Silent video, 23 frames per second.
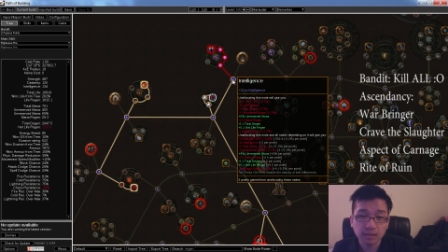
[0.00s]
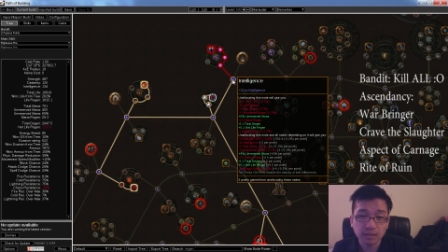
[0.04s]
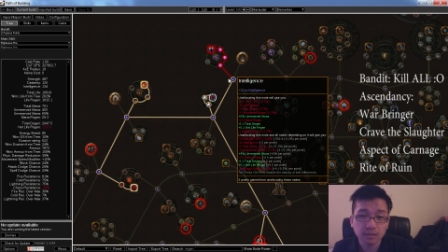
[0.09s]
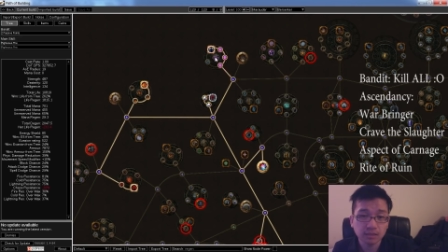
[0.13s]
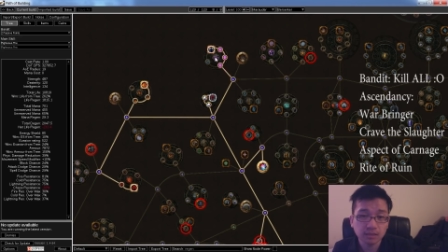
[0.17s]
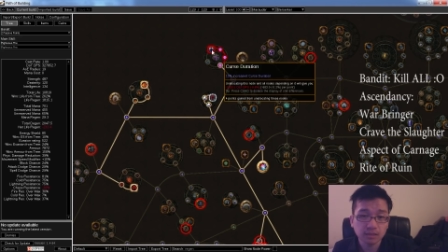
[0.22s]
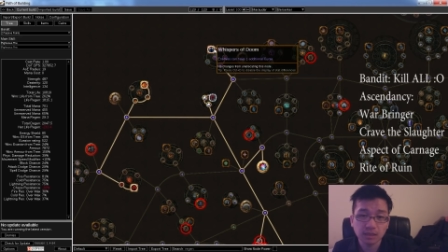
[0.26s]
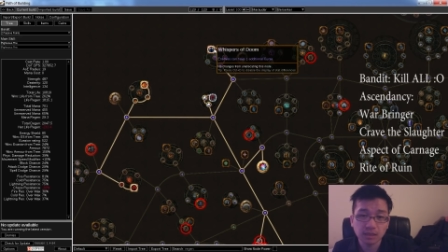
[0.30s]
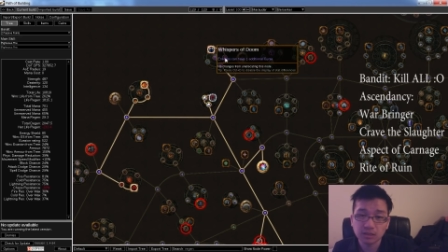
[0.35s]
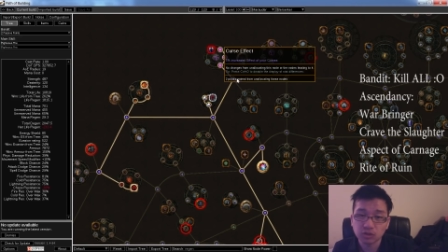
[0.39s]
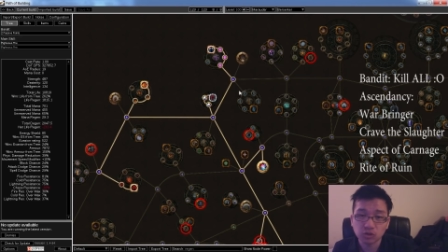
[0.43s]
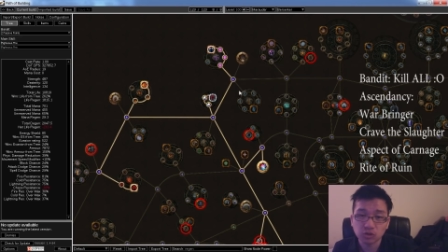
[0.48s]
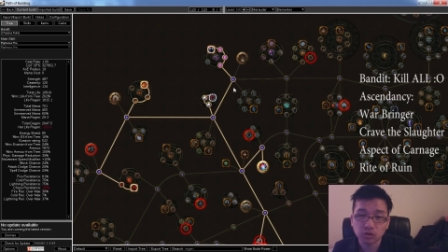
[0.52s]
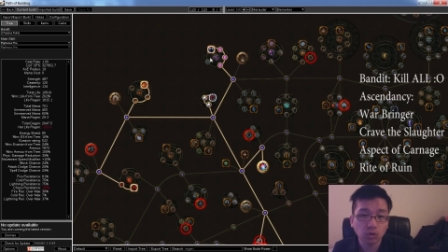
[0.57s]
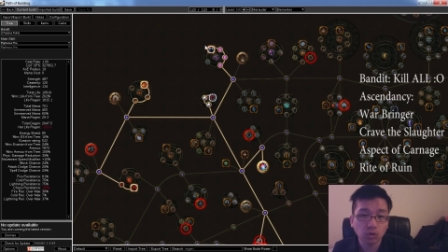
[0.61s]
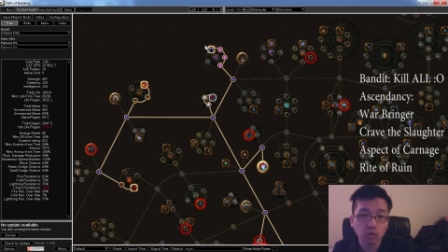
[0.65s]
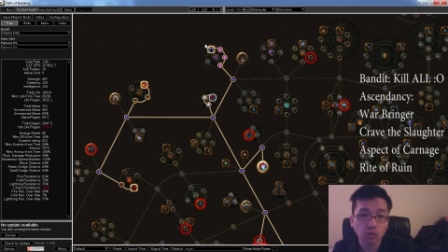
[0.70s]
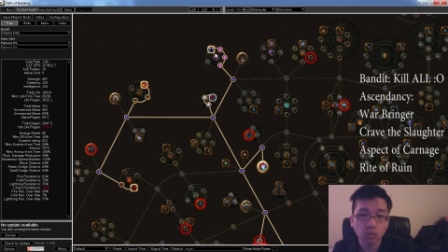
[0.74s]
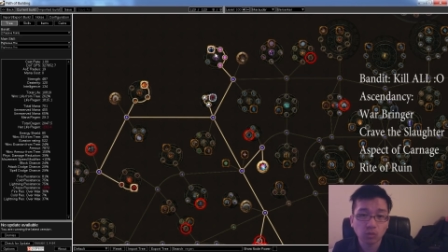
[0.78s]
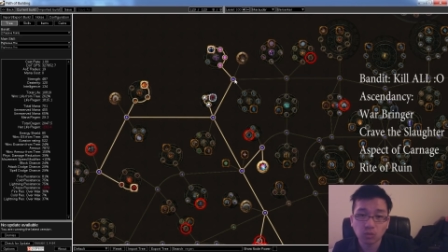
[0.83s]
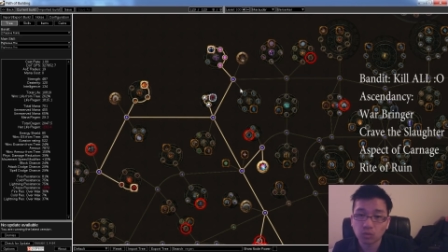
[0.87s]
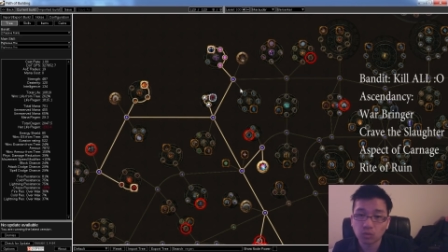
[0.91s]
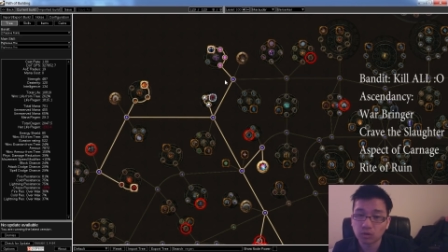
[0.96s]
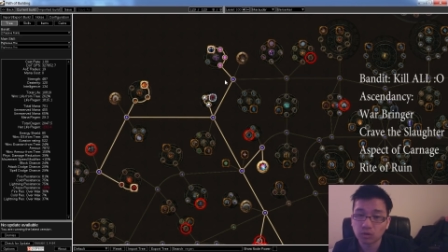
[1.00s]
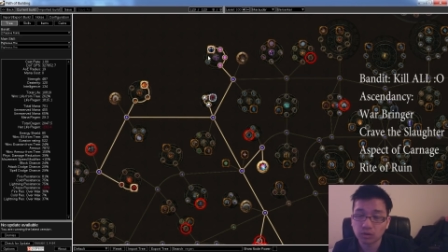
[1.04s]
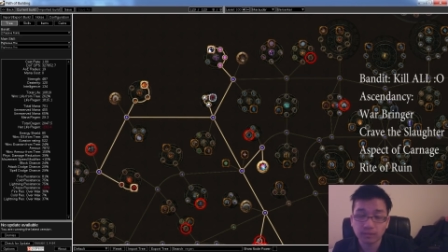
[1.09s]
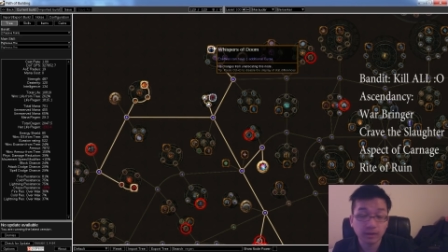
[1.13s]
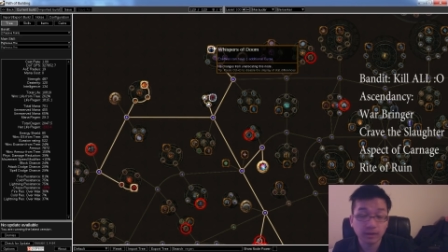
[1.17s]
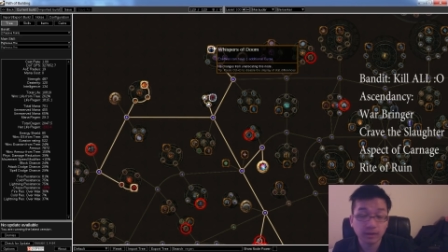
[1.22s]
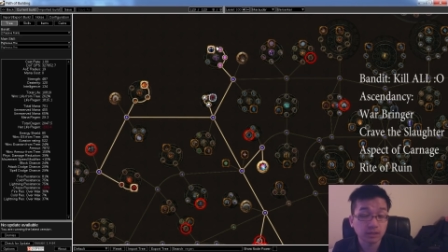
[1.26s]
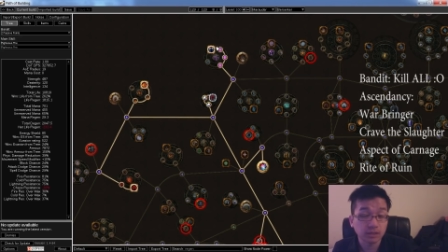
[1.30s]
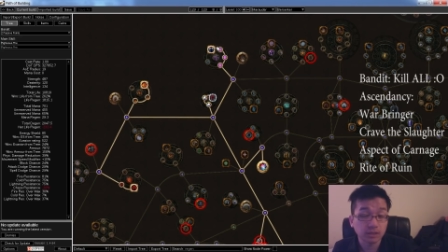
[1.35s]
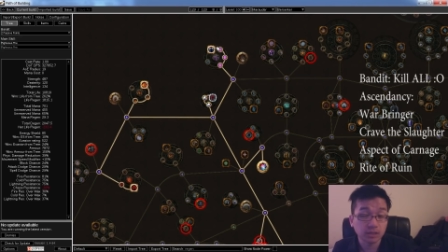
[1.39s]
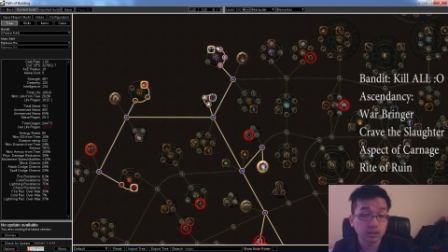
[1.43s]
then don't worry
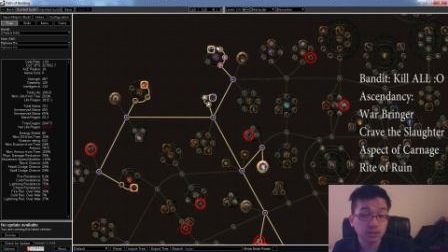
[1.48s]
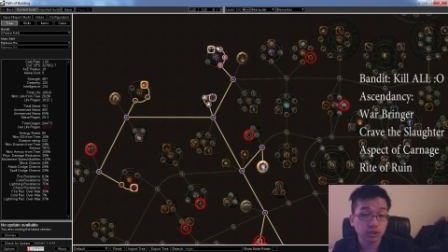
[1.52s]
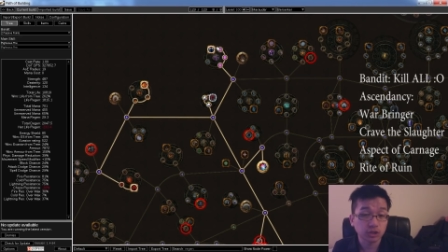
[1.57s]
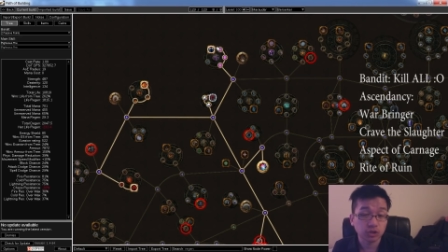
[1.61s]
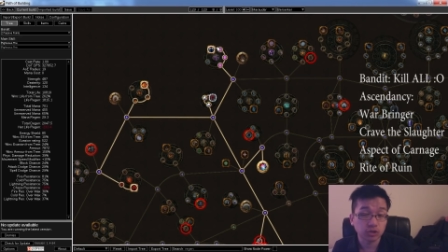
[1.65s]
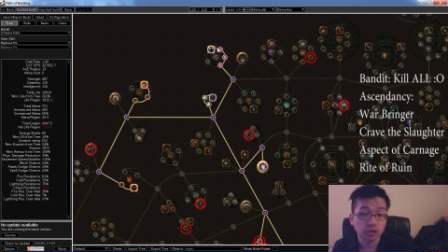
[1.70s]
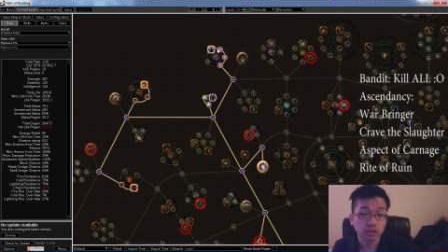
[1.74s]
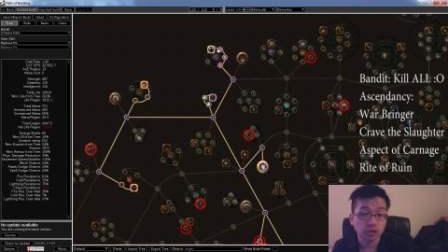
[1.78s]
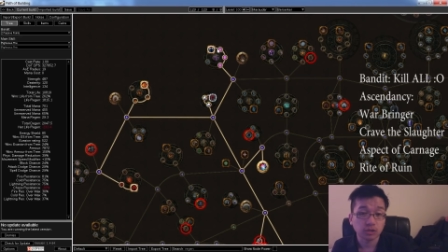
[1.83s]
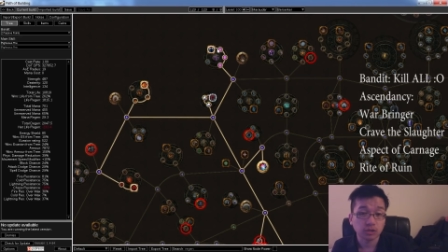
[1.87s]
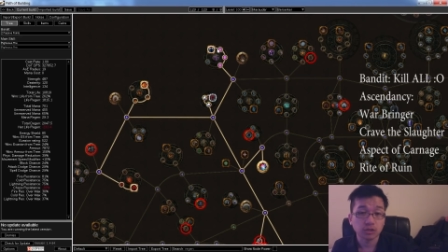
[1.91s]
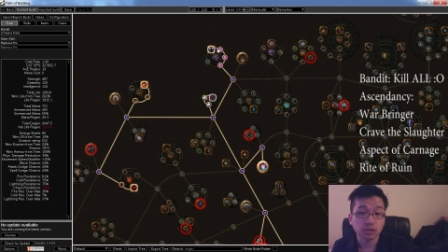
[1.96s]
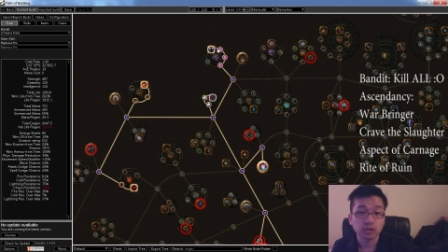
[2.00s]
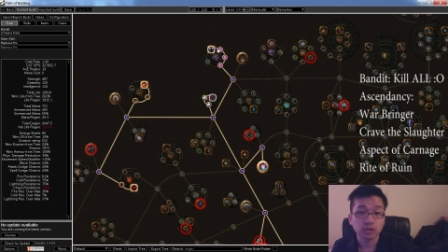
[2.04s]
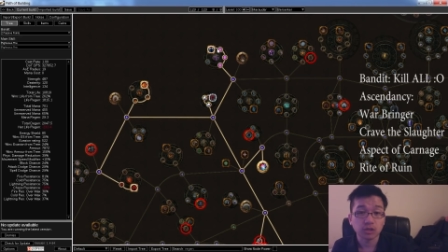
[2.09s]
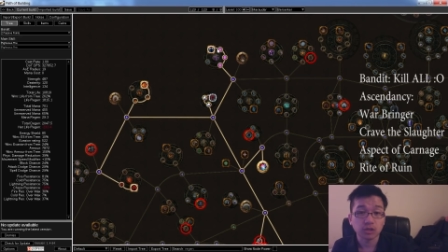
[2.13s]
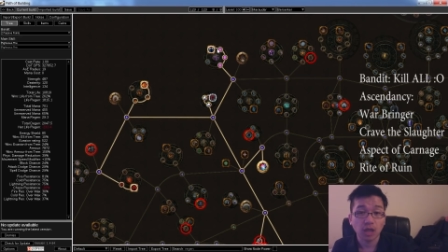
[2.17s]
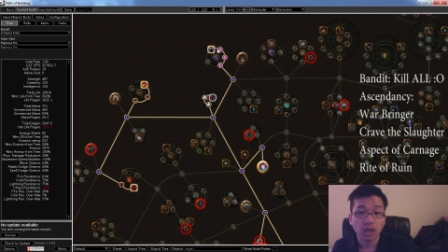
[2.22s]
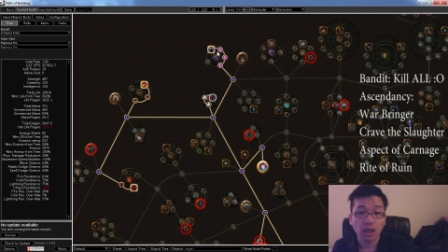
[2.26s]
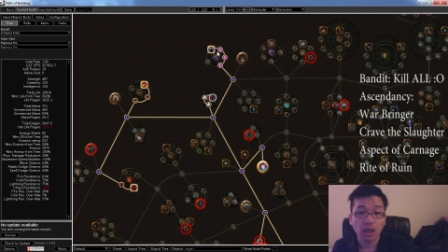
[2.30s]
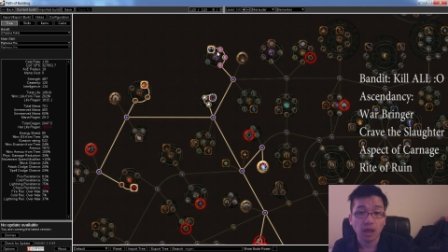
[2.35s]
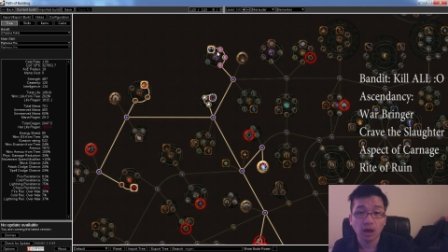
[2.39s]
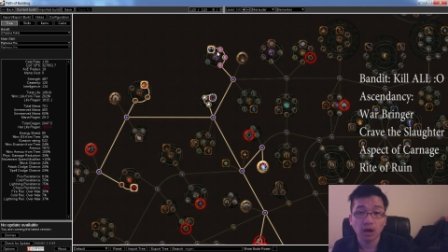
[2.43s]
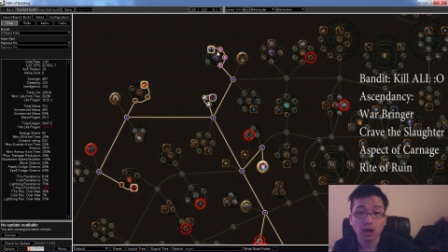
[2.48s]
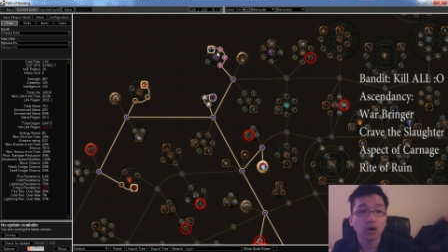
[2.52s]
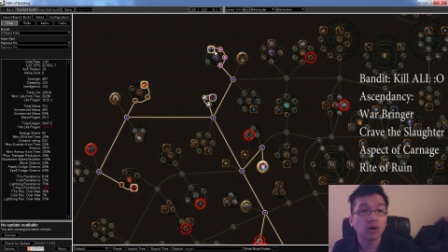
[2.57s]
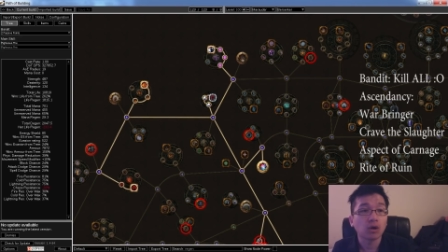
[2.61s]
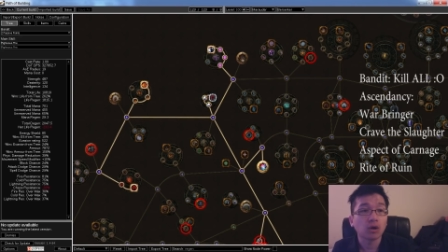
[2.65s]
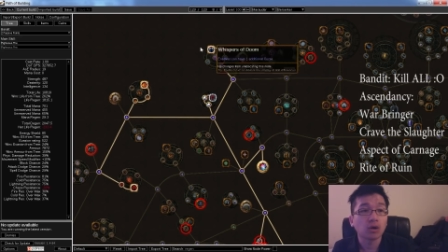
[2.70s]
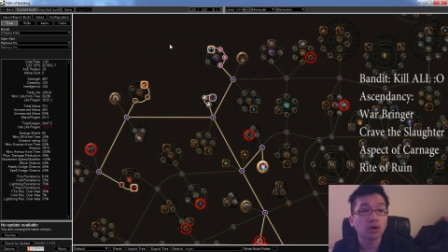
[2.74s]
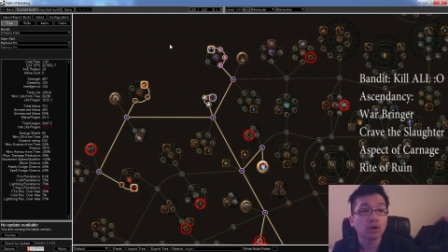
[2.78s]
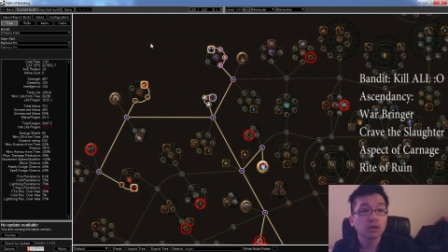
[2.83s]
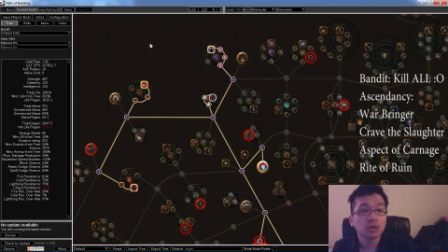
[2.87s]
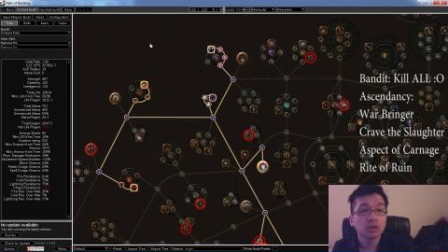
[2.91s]
about additional curse at
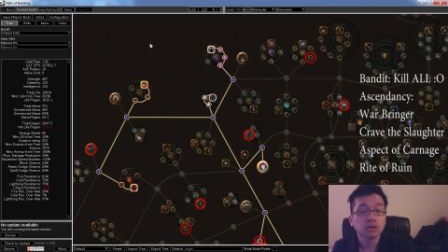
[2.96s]
all.